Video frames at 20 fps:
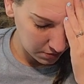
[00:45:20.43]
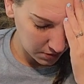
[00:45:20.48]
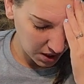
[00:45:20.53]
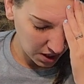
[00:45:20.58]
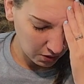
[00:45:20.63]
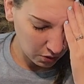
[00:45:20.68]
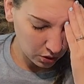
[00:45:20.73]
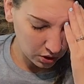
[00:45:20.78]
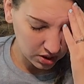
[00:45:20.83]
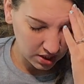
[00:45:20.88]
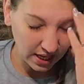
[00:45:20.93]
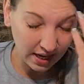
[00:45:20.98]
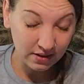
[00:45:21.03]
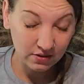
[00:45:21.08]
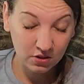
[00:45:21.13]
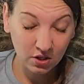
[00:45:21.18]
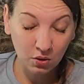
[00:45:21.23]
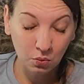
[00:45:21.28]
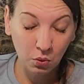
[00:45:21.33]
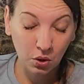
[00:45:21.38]
of course,
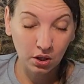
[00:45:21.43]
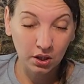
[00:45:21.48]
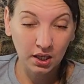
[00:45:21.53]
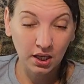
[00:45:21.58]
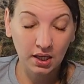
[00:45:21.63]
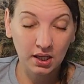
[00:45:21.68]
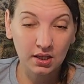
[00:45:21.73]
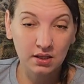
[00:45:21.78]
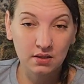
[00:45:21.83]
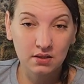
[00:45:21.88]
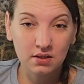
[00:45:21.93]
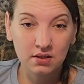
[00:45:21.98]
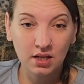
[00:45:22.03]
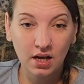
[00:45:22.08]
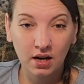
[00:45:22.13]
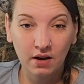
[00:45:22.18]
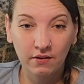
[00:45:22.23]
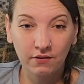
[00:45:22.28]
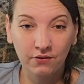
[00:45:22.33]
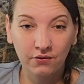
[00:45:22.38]
as they're working,
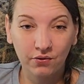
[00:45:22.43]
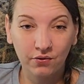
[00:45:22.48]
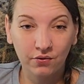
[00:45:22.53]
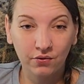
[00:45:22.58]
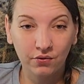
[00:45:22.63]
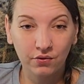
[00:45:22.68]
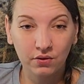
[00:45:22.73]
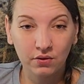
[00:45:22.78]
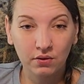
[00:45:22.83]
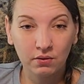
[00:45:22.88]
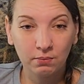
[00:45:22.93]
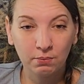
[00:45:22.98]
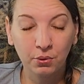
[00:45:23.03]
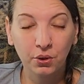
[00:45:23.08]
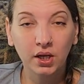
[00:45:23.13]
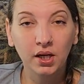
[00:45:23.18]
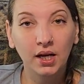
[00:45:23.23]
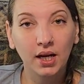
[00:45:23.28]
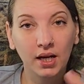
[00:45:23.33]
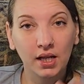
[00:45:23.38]
instead of
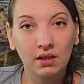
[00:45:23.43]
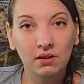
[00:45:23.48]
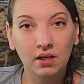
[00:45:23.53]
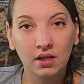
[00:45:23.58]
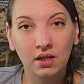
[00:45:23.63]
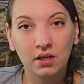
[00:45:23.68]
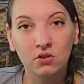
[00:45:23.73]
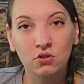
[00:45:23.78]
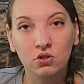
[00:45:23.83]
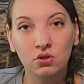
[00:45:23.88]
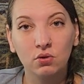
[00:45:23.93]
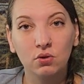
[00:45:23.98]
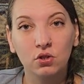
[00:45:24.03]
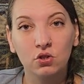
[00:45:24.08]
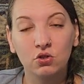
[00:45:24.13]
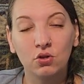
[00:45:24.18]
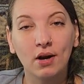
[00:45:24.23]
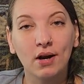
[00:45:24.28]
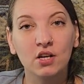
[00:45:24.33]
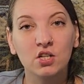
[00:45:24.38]
putting anything into a
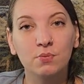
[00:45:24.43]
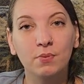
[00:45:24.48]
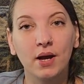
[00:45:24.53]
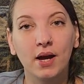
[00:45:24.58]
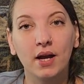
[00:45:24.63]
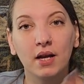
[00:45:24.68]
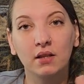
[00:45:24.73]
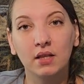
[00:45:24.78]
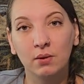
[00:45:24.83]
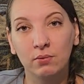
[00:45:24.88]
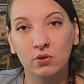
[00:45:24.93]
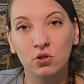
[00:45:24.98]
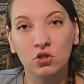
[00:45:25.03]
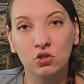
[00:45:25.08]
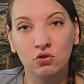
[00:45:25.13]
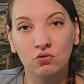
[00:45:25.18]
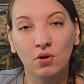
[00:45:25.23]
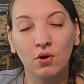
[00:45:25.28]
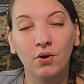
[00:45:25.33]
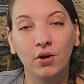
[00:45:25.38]
trash bag, they were
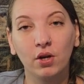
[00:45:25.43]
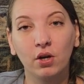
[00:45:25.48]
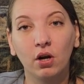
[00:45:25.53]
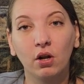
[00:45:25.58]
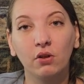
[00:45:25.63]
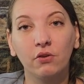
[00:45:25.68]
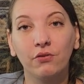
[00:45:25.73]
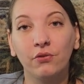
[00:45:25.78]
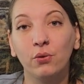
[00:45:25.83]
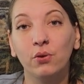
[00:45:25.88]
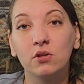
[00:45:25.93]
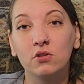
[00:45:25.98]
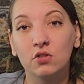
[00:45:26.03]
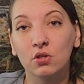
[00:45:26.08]
just throwing it on the floor.